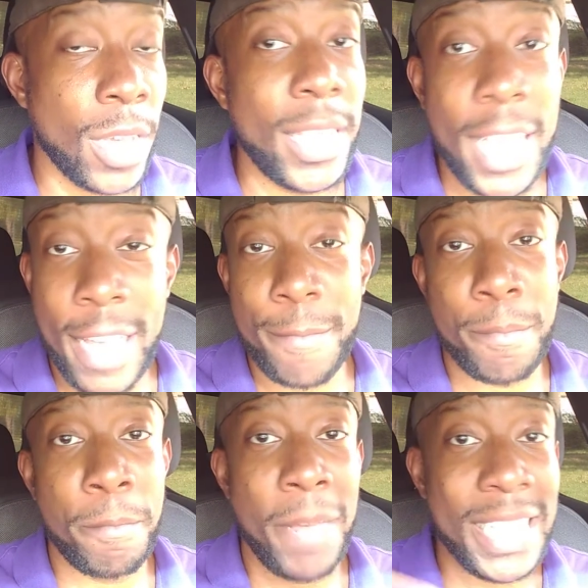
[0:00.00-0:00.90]
and they have
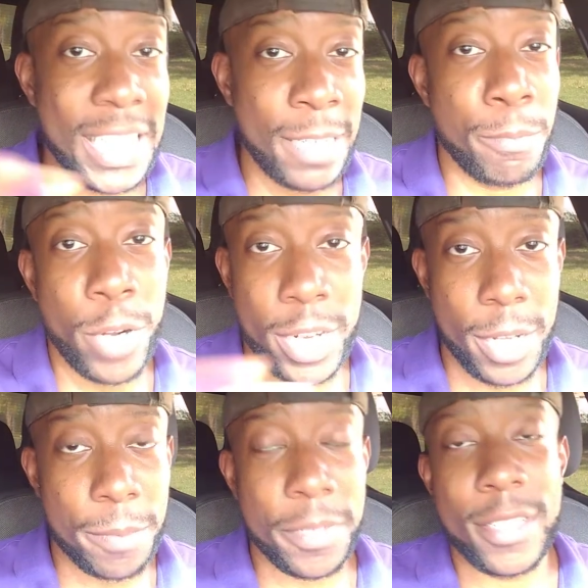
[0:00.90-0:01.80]
messy
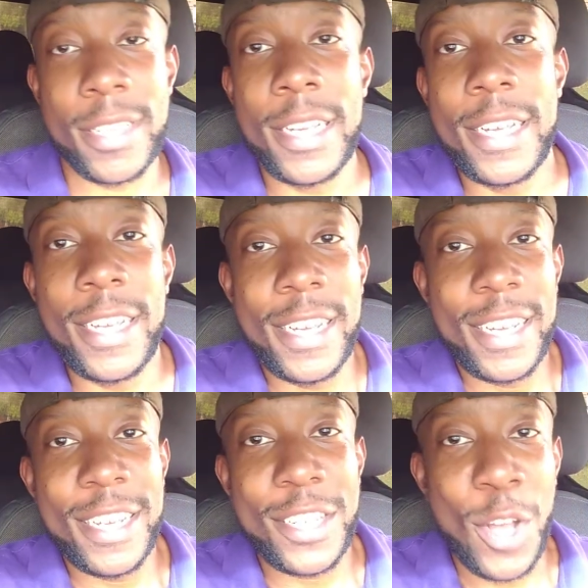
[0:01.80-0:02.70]
breakups
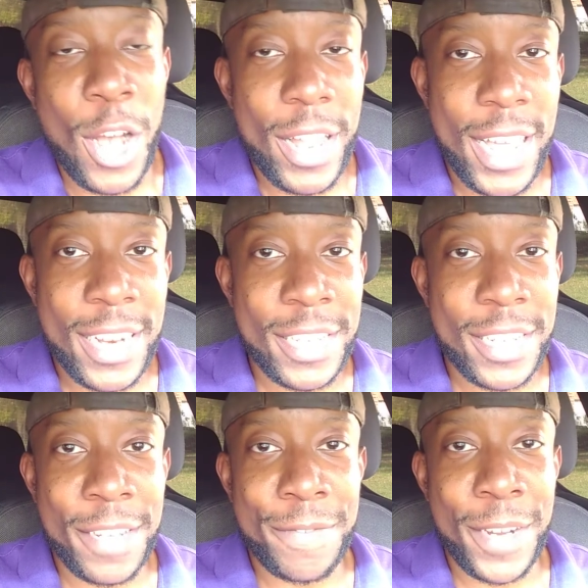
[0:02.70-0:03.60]
so all that is
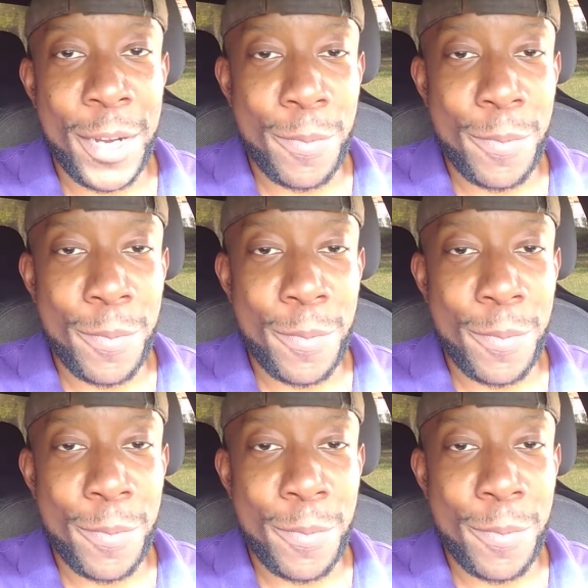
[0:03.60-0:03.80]
uh, very